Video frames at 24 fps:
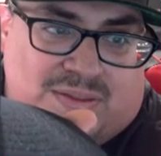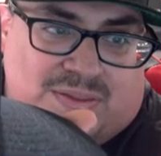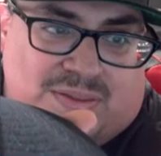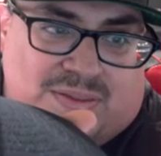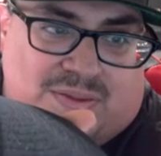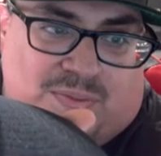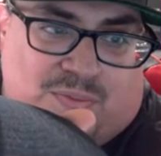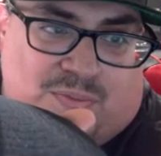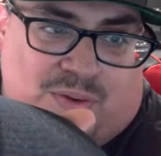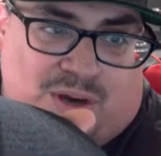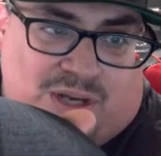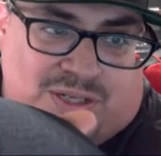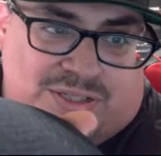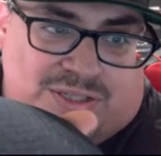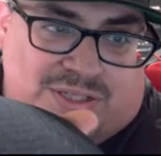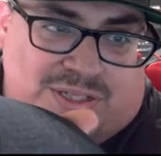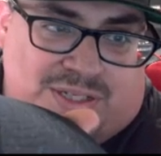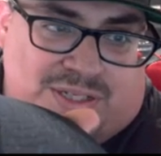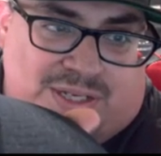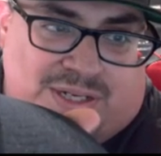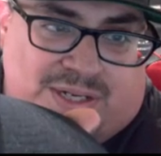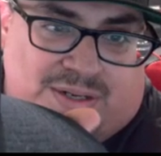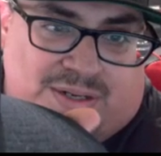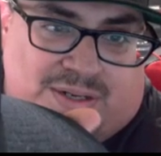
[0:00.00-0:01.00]
the
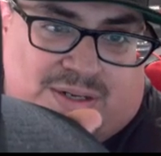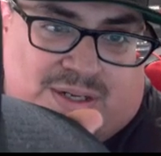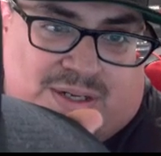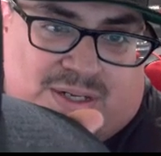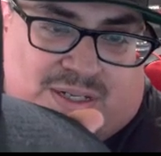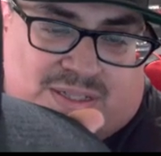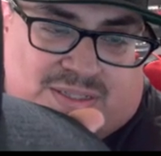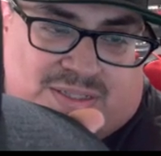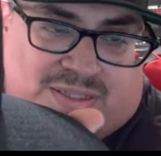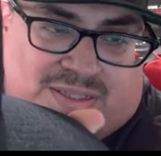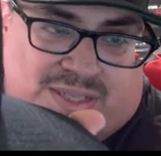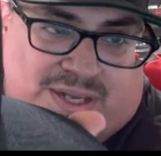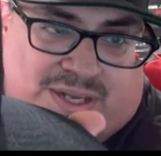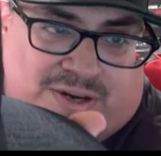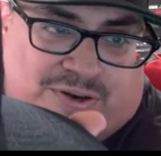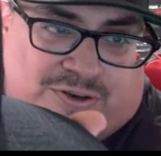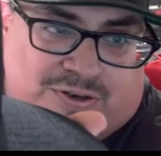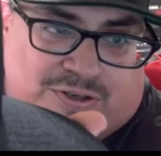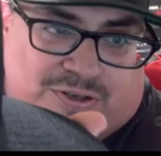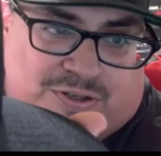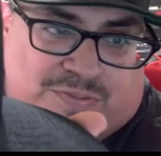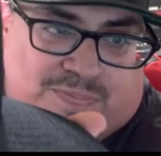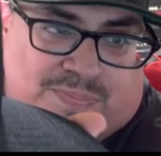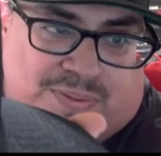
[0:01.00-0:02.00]
Washington
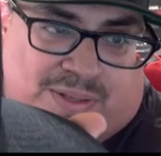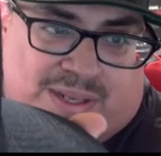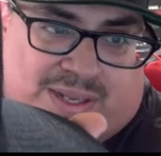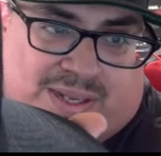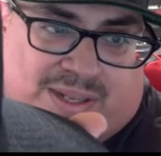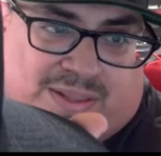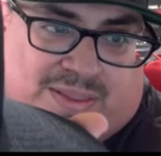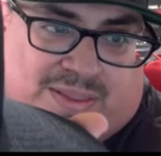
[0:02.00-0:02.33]
Senators played